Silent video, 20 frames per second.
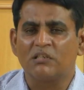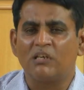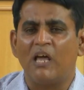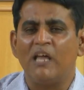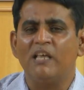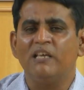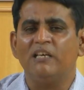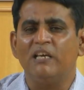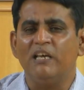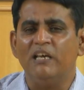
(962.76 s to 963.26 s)

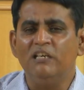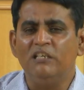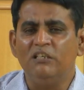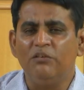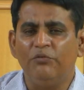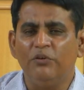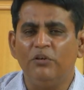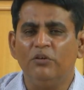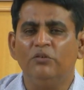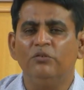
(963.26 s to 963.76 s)
like
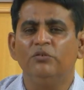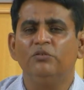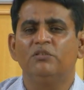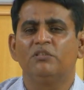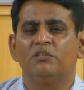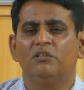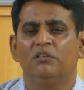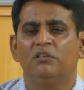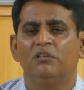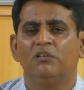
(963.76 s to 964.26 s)

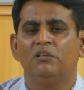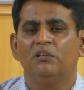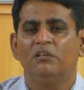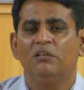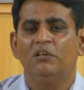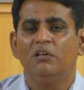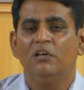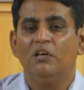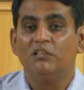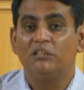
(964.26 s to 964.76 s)
interviews,
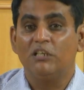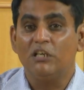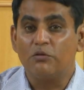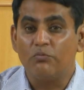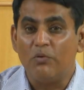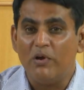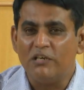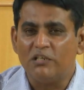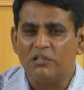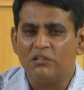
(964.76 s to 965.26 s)

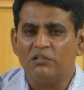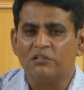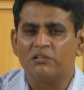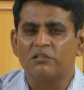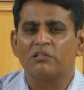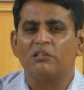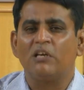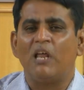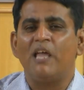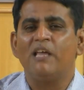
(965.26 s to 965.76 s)

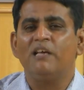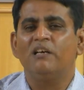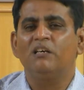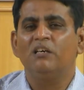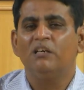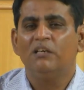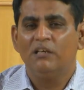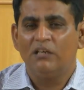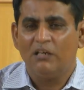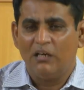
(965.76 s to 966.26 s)
situations like
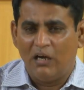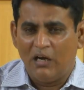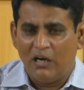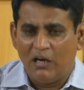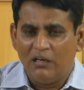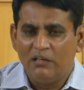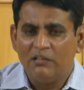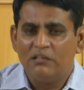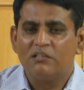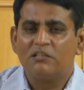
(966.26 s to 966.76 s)

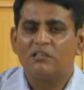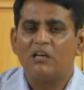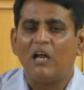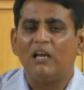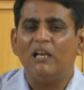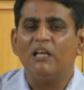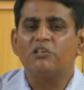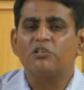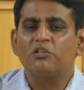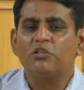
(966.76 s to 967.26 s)

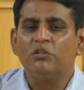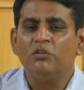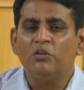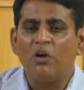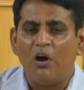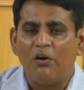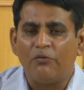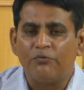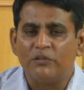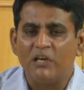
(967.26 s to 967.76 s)
collection
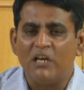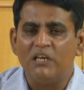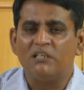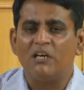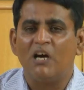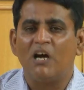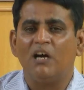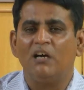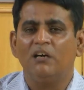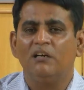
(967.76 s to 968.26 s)
of
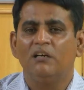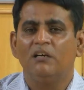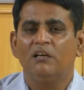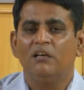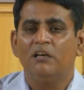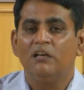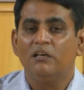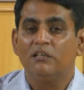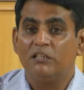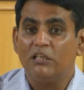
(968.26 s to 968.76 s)
data,
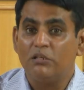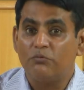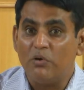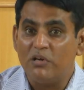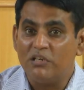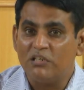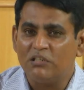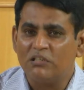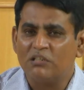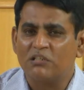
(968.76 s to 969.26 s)

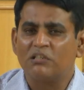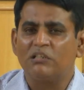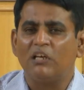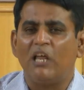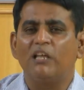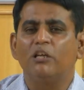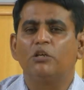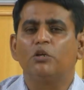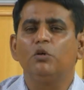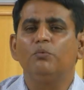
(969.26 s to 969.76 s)
situations
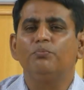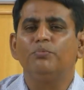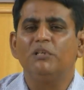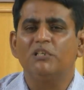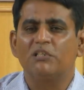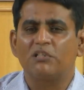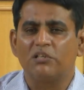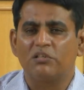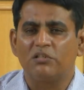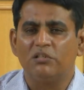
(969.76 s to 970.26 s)
like group
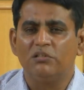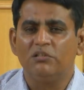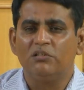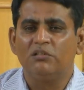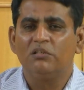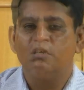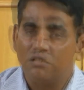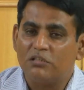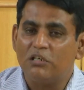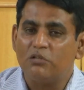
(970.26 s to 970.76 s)
discussion,
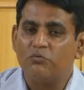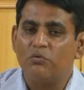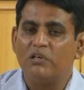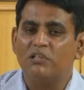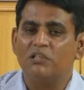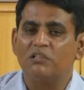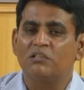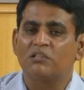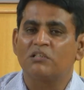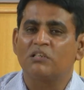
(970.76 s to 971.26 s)

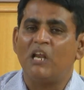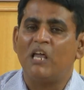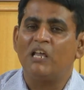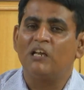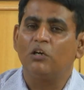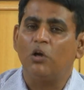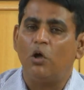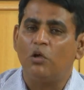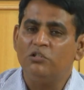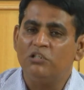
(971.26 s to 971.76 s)
situations like
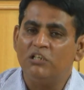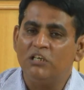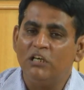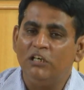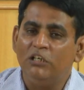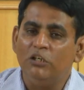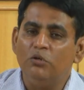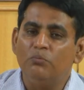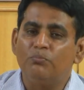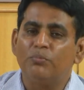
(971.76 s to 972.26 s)
launching a
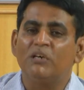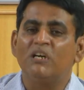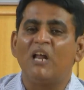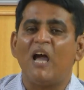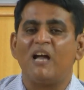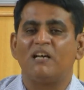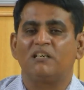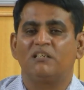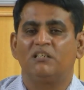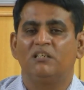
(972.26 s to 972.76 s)
new
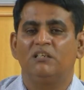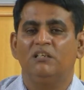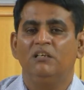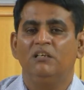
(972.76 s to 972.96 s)
product,